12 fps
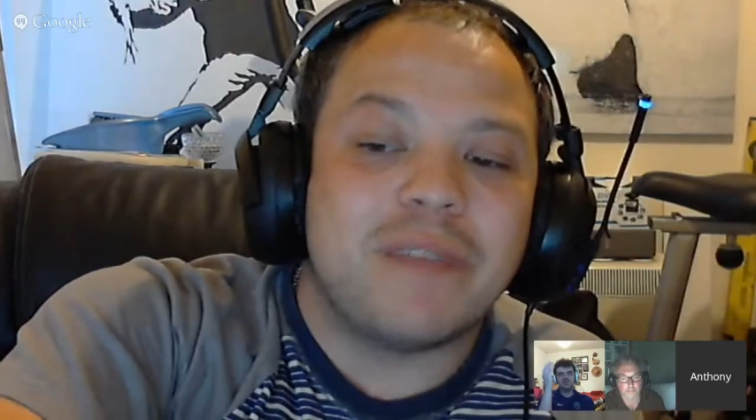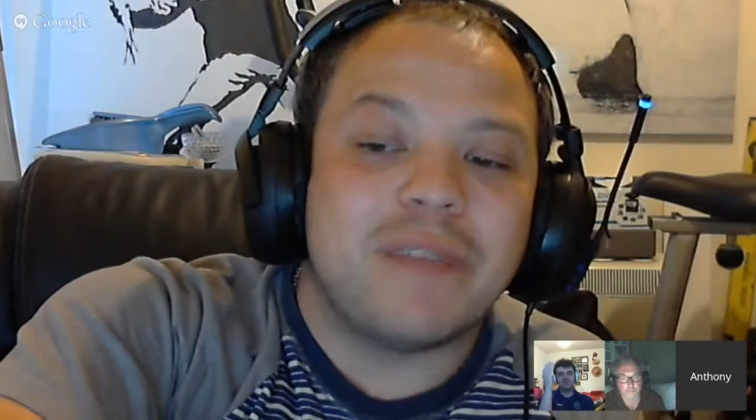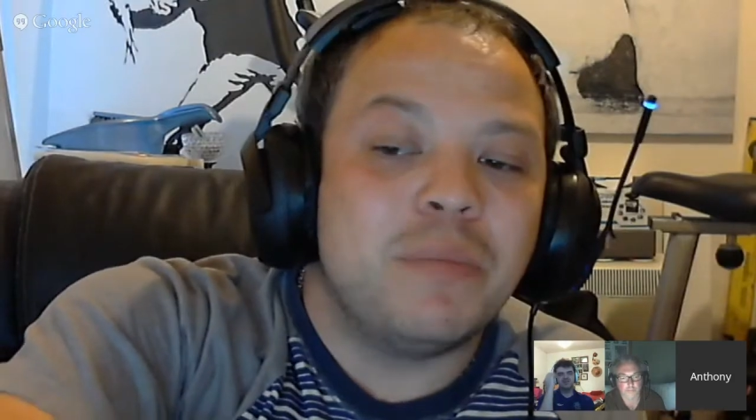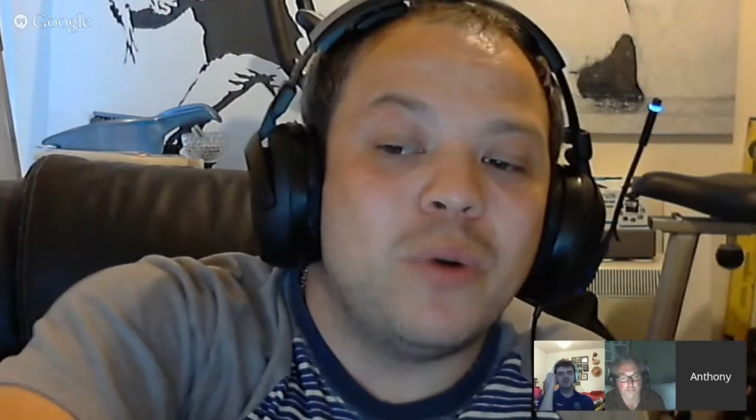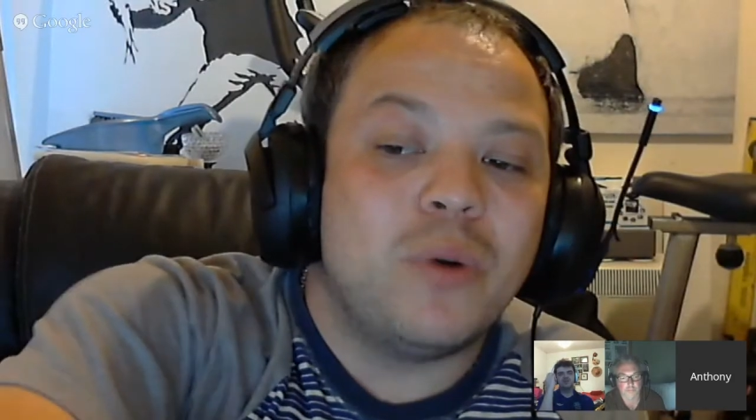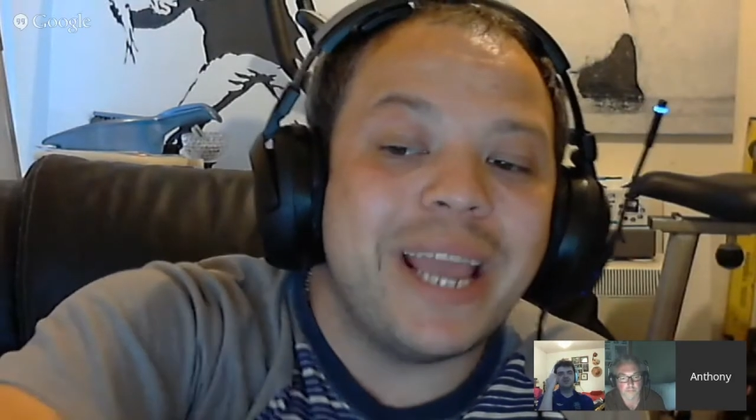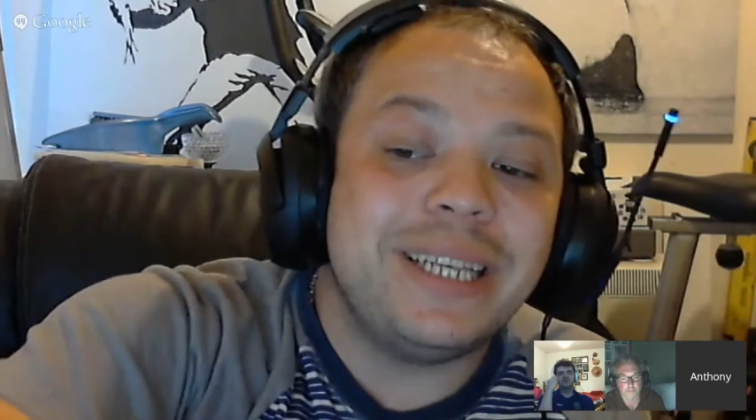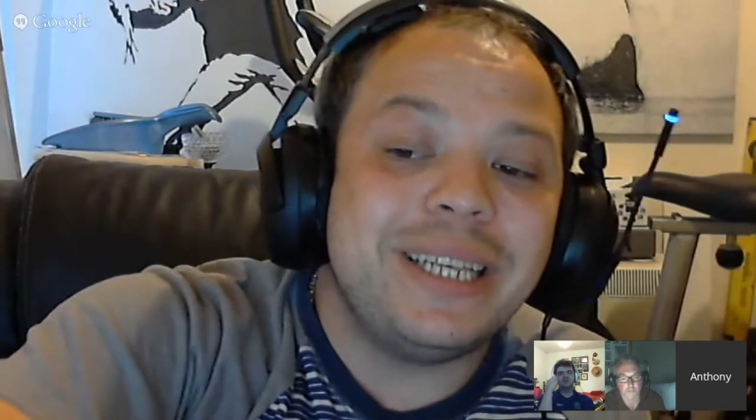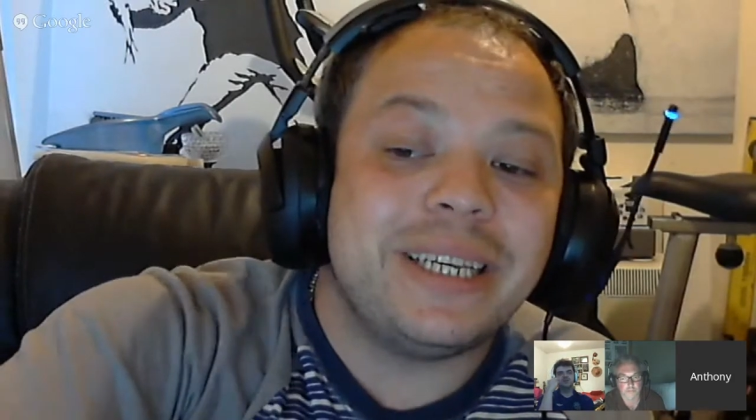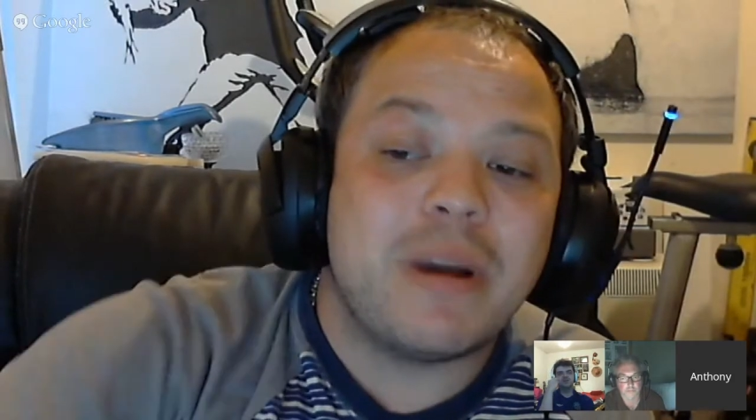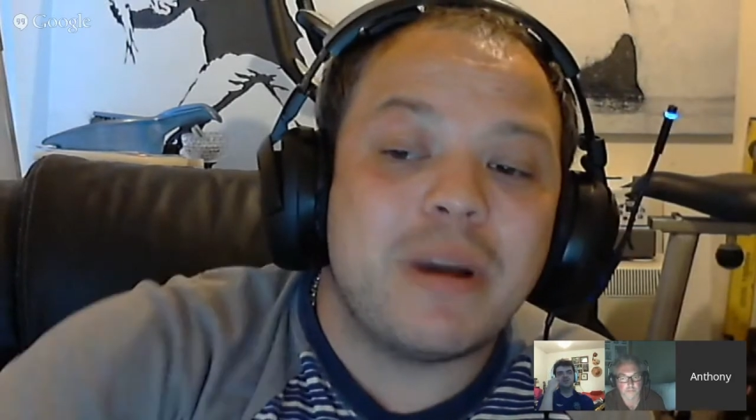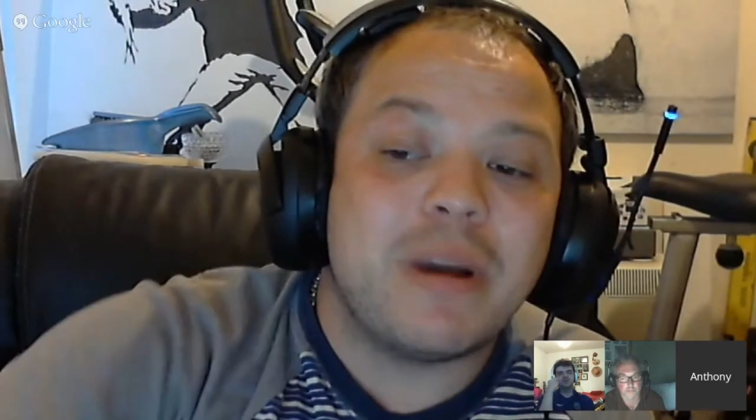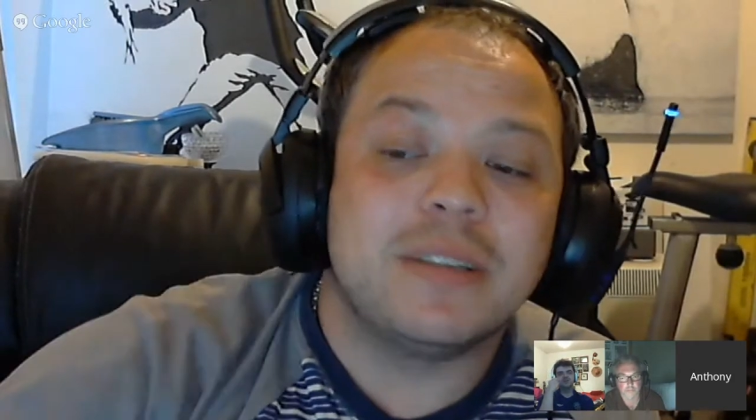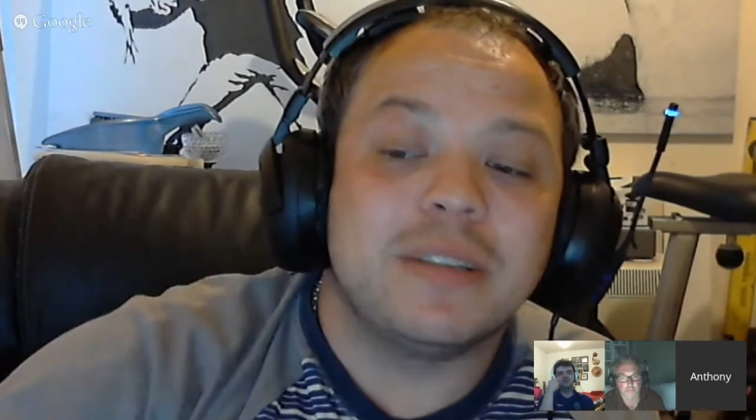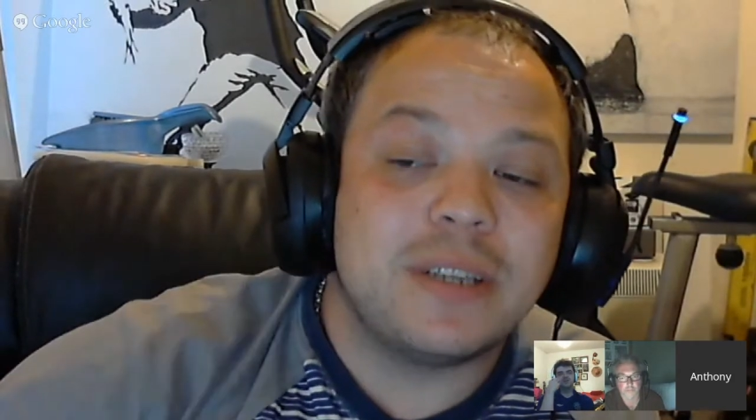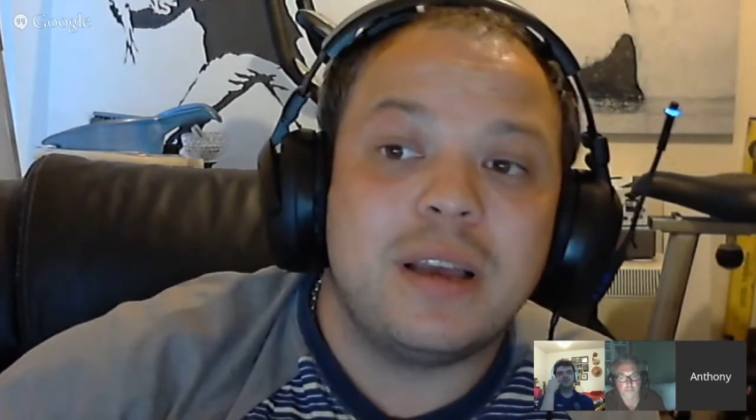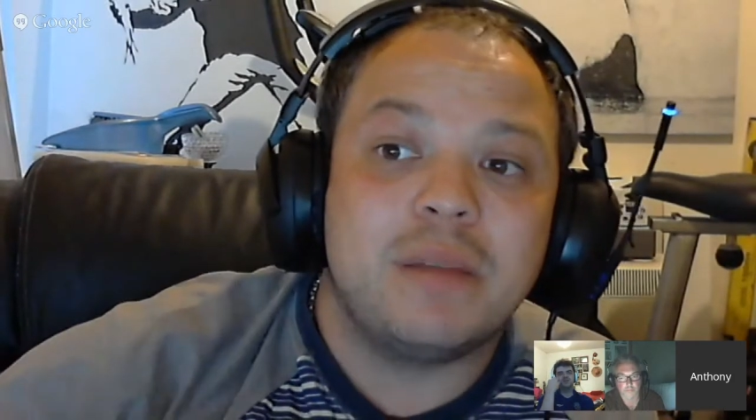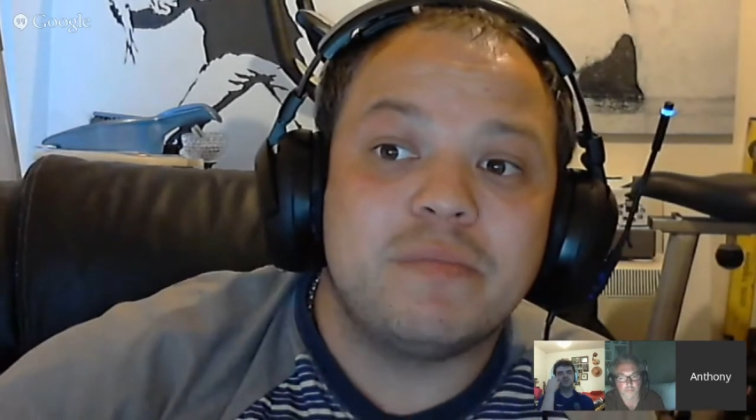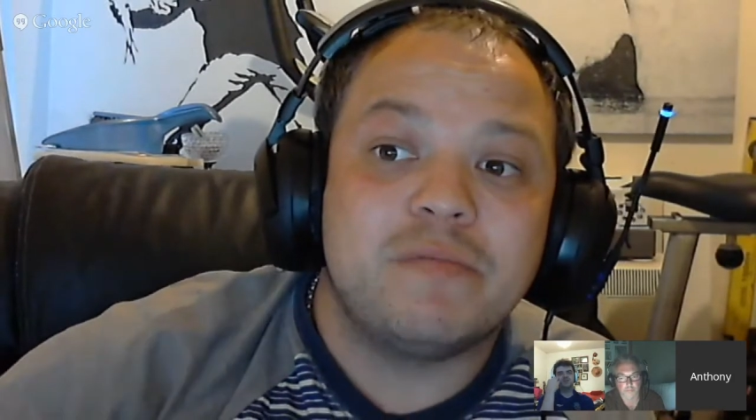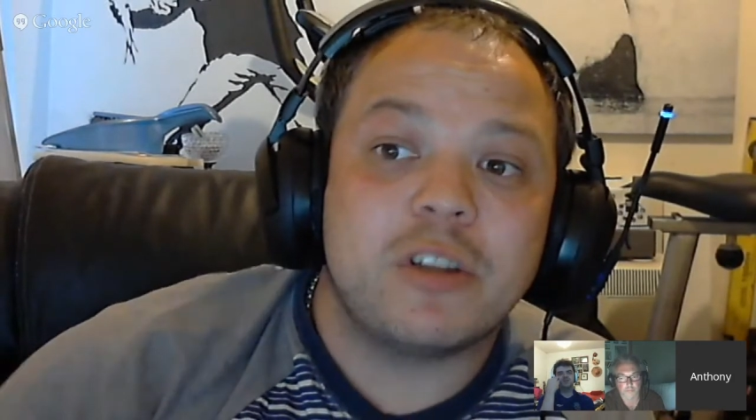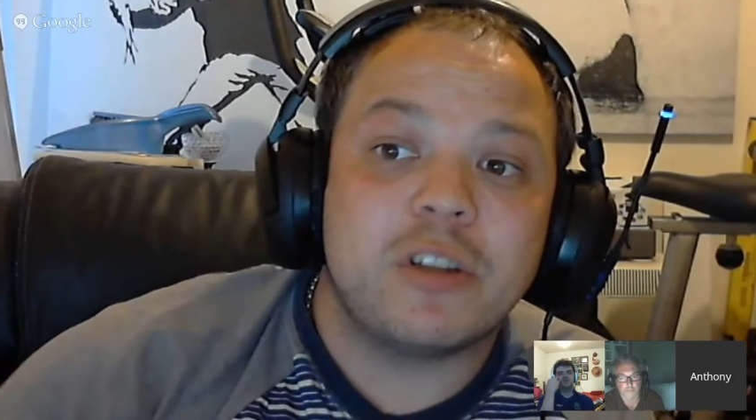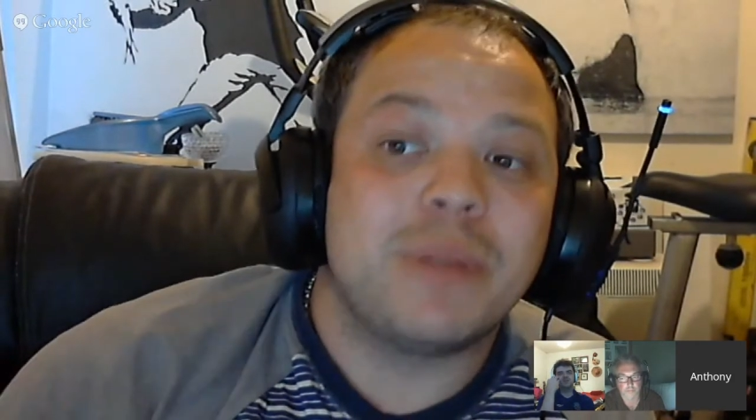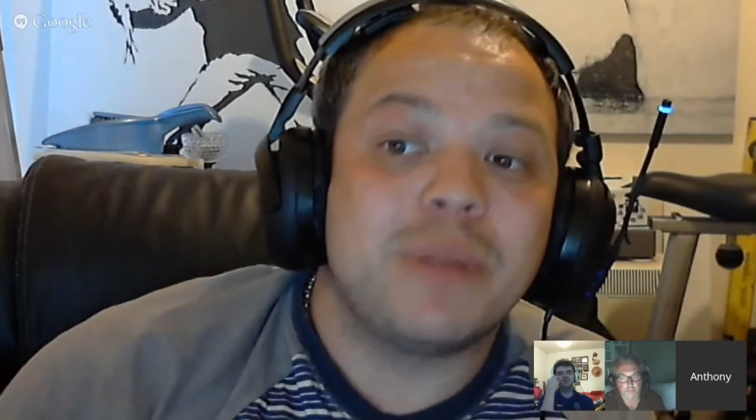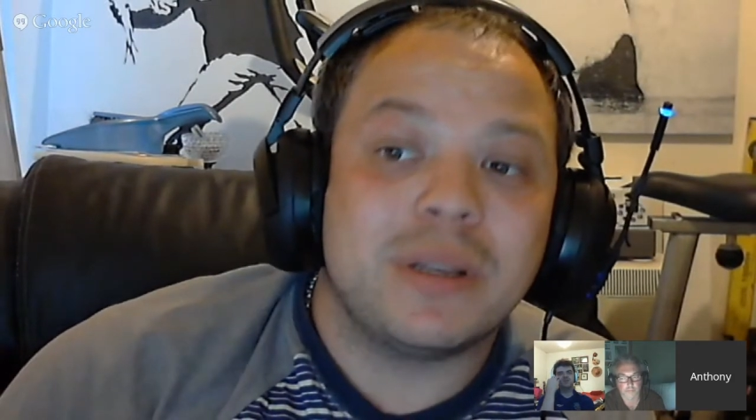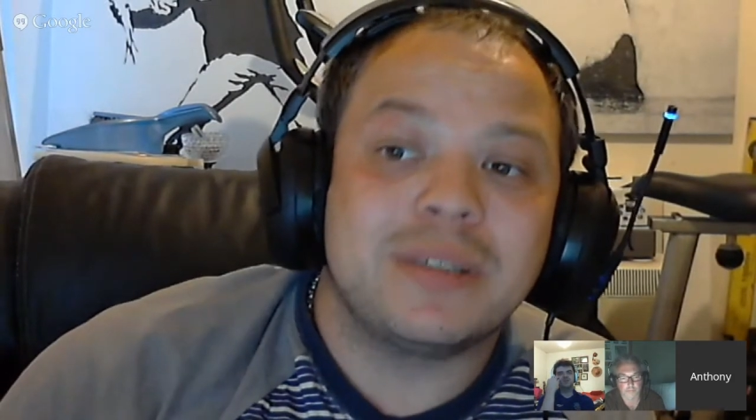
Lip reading: more indie, whereas Rush of Blood